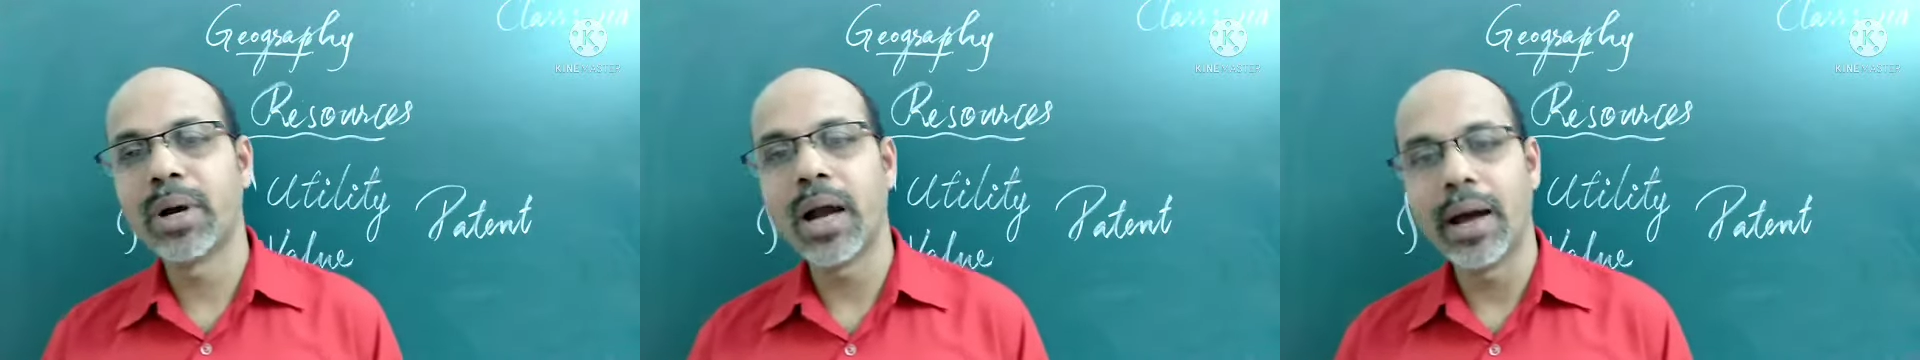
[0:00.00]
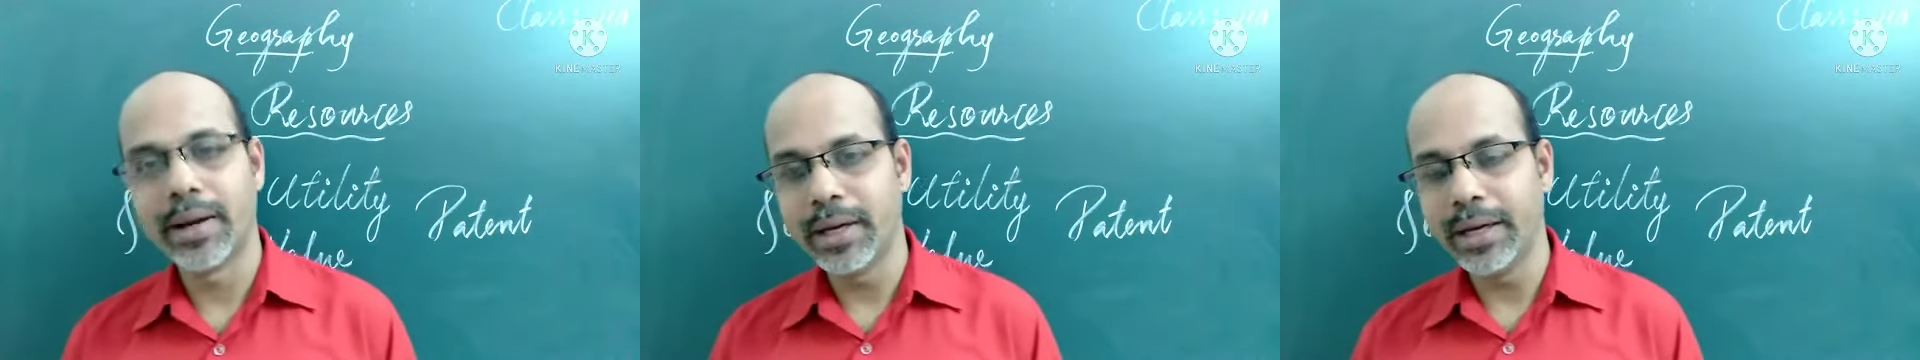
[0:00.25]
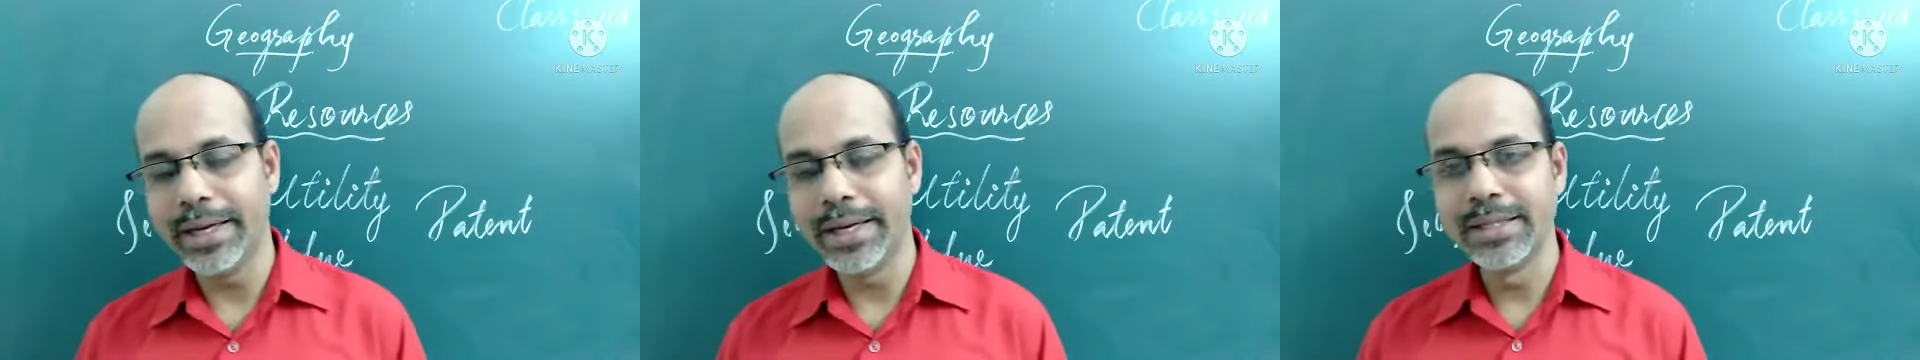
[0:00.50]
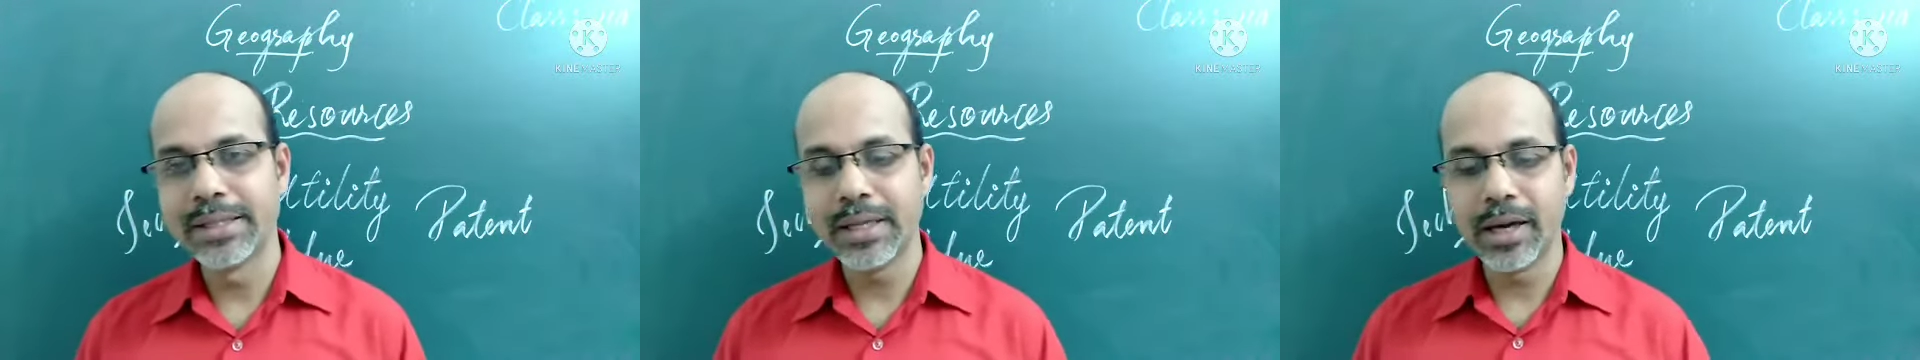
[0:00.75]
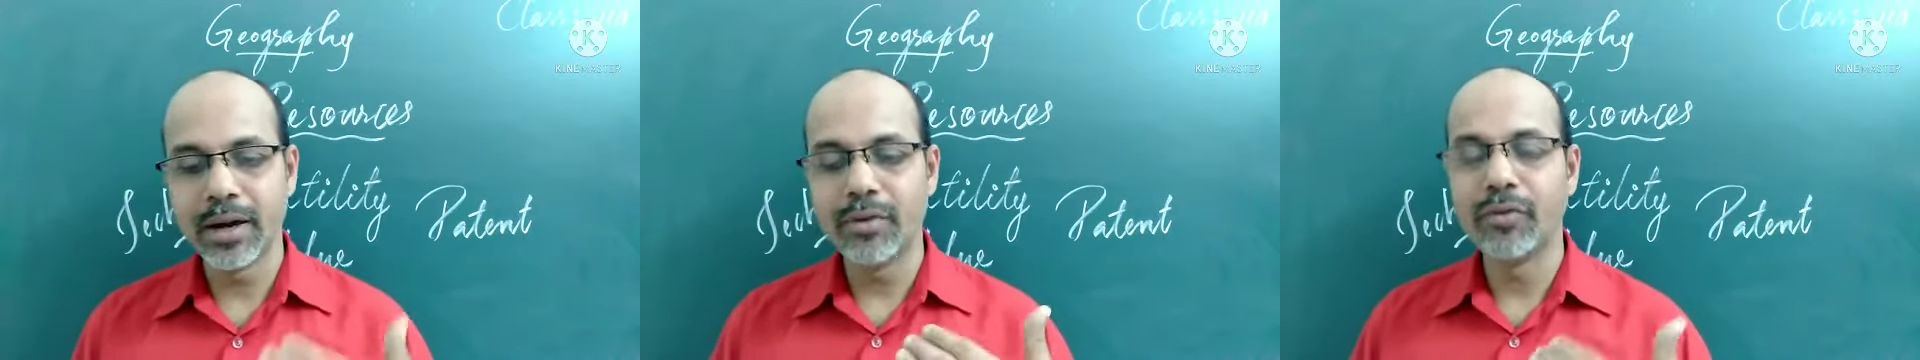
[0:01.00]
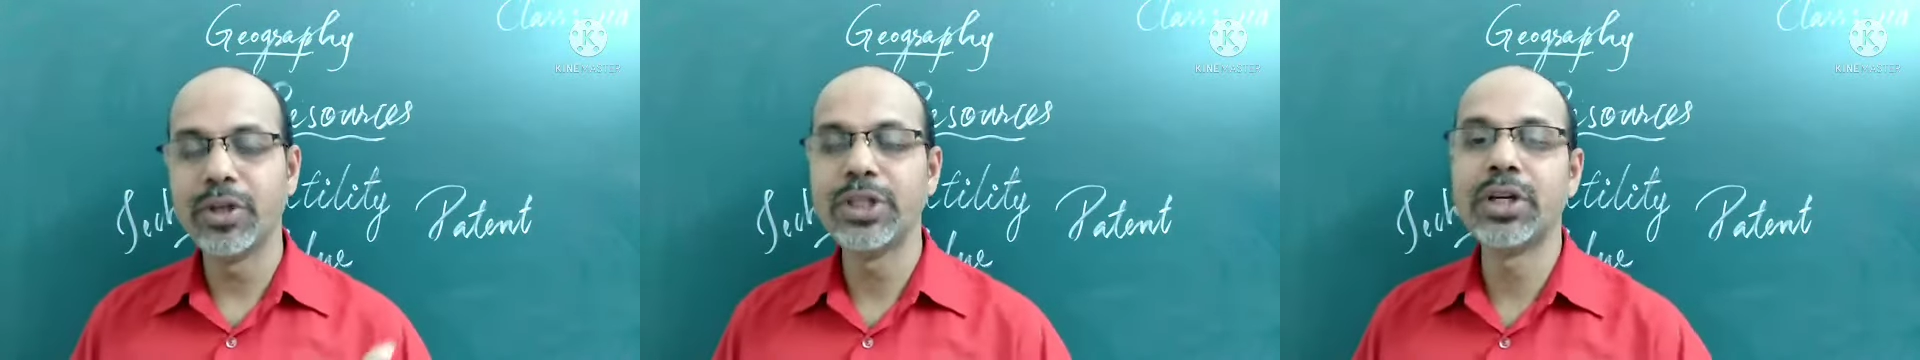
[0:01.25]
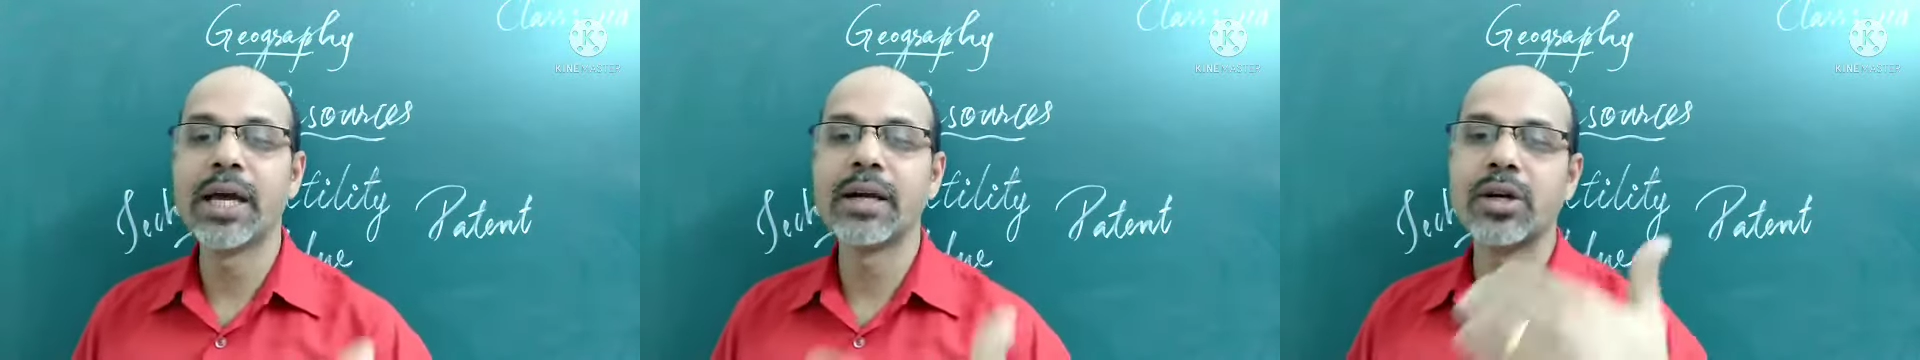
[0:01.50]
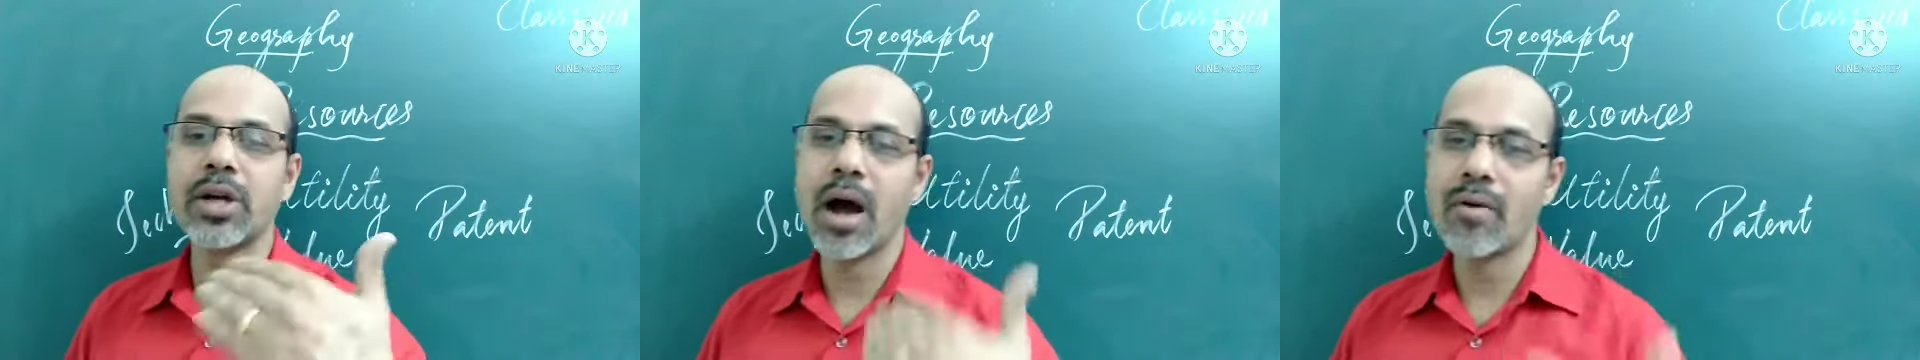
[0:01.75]
and easier. We can
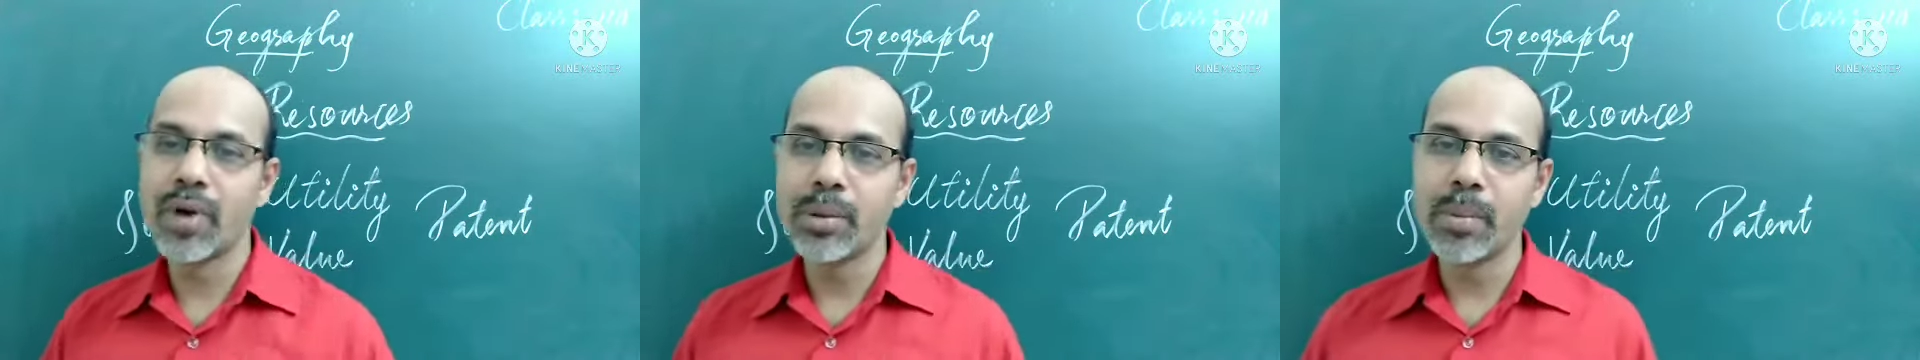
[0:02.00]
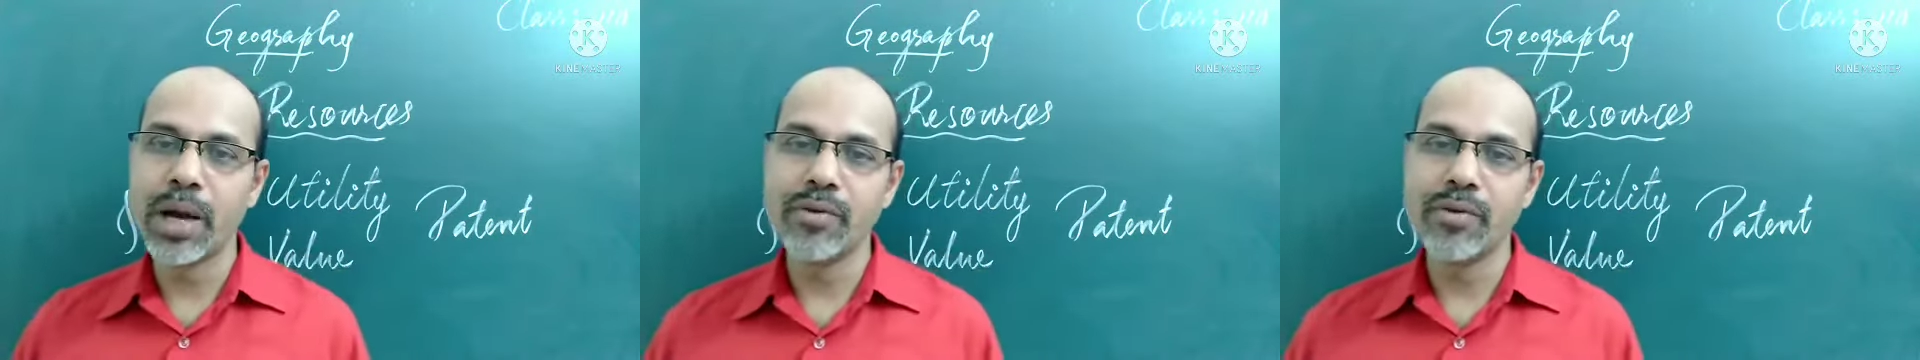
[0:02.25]
travel by